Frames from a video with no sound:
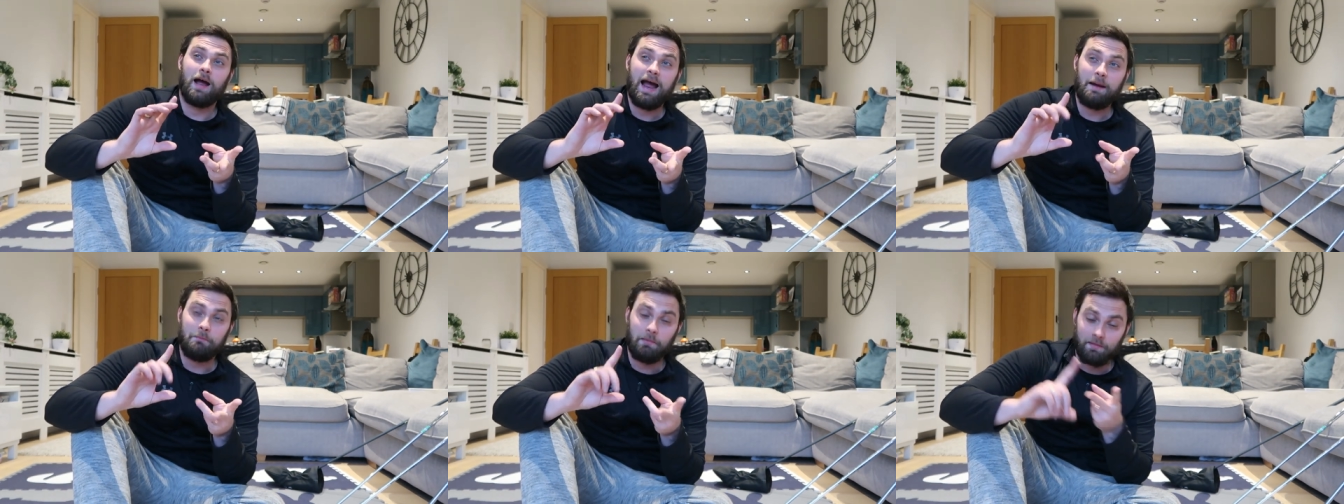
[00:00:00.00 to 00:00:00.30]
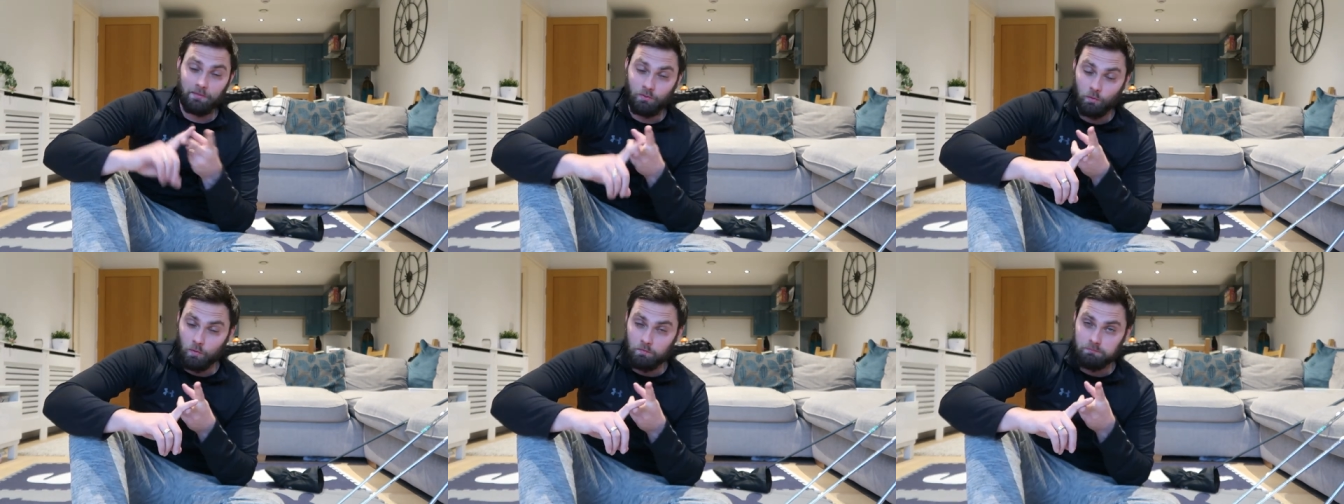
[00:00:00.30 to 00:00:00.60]
and
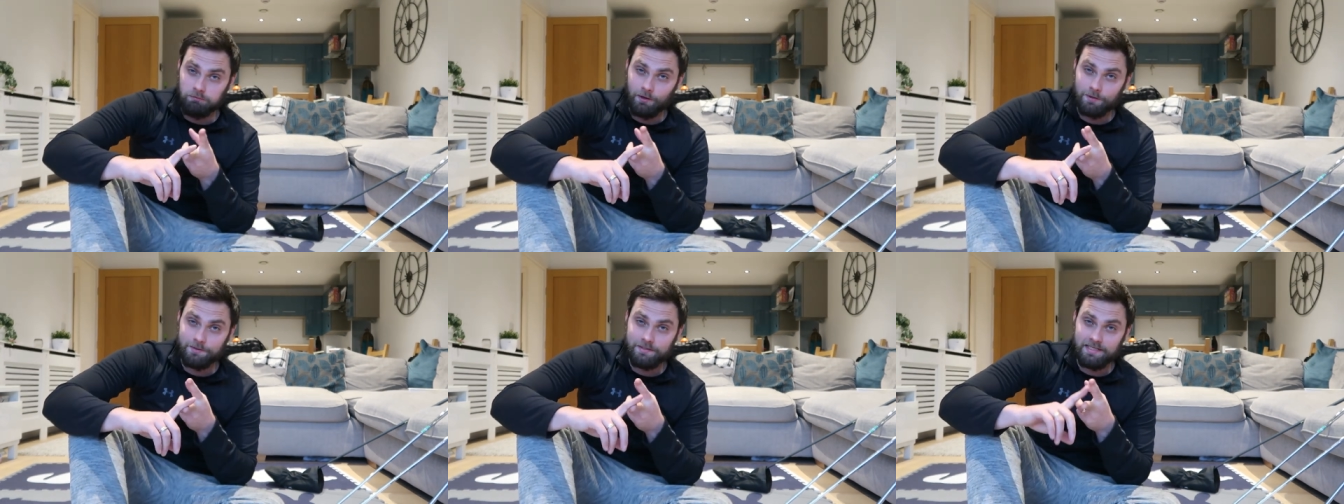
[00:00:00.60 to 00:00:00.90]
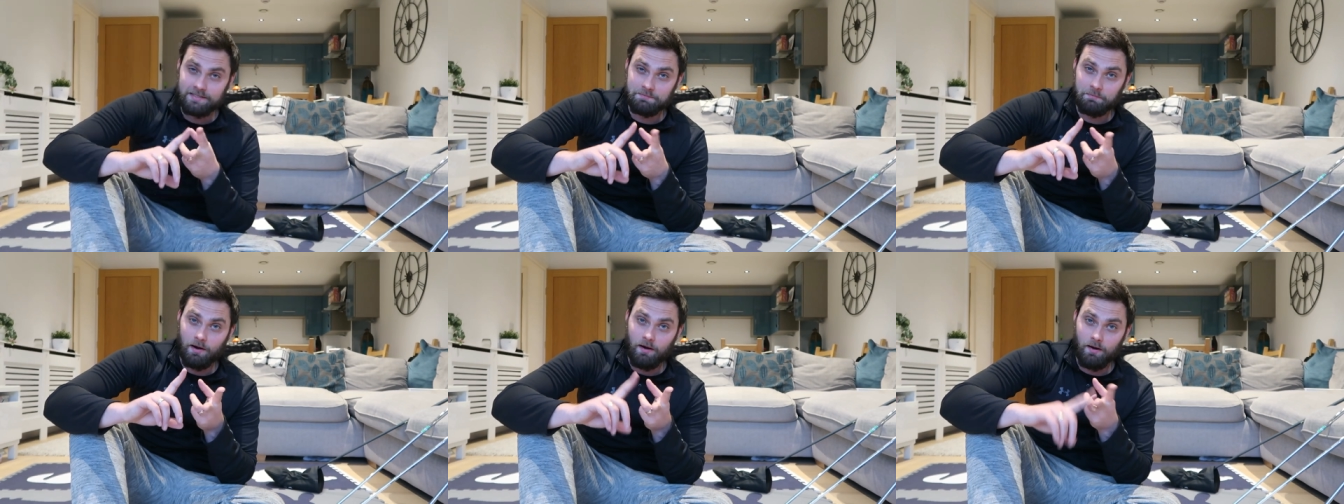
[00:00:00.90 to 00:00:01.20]
my thought
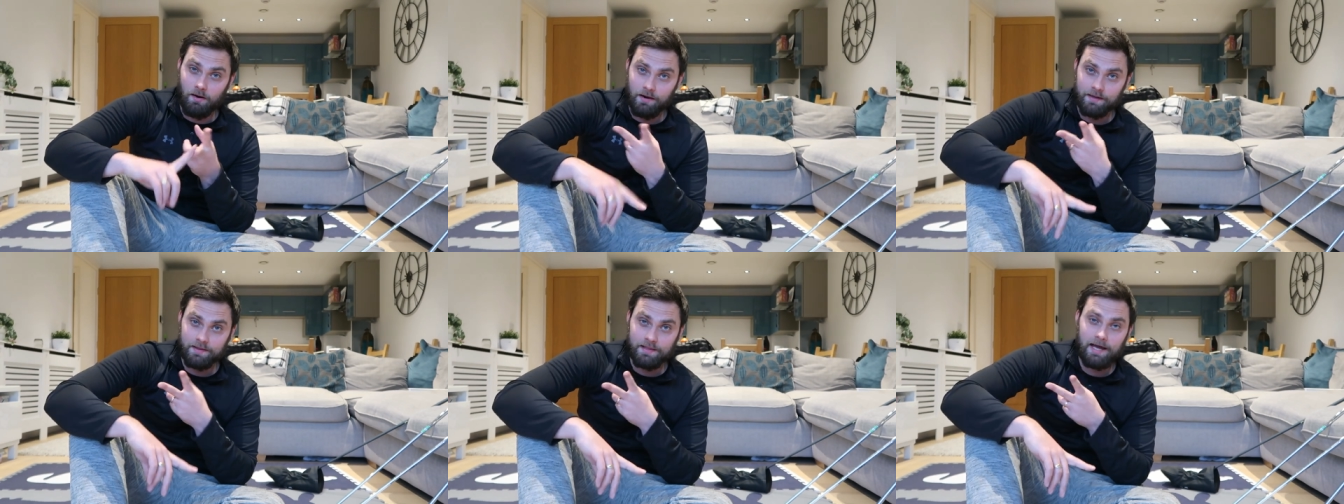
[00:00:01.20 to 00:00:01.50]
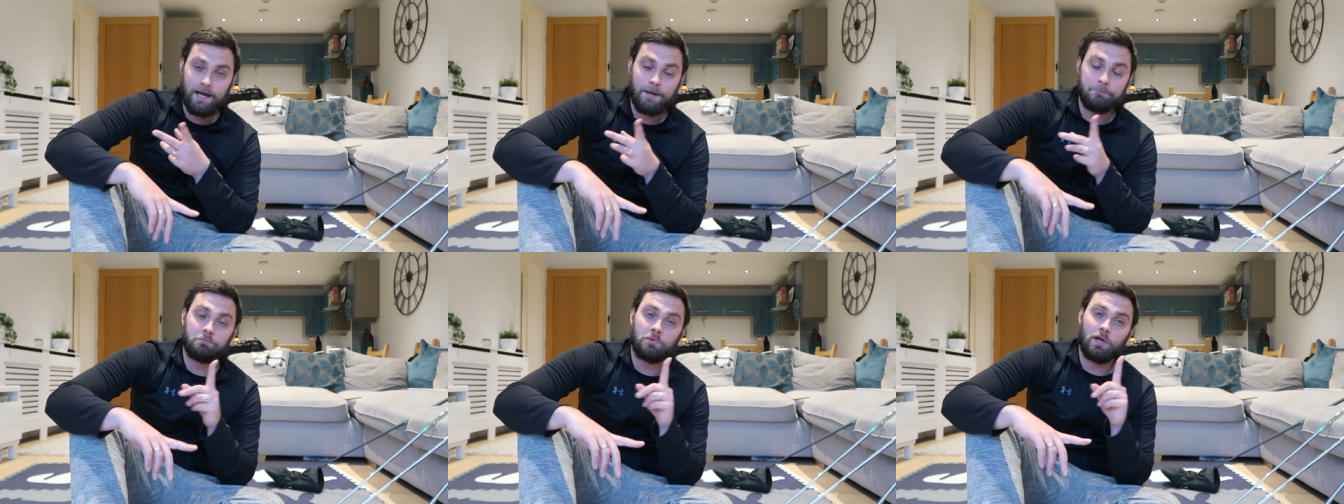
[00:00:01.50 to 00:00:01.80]
process behind
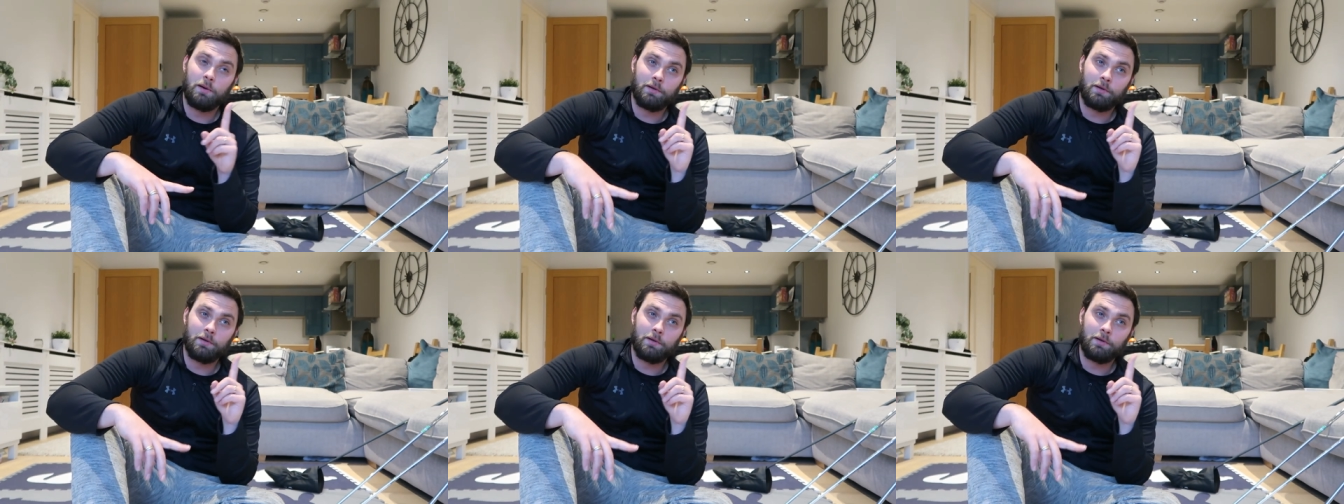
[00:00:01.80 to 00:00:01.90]
that,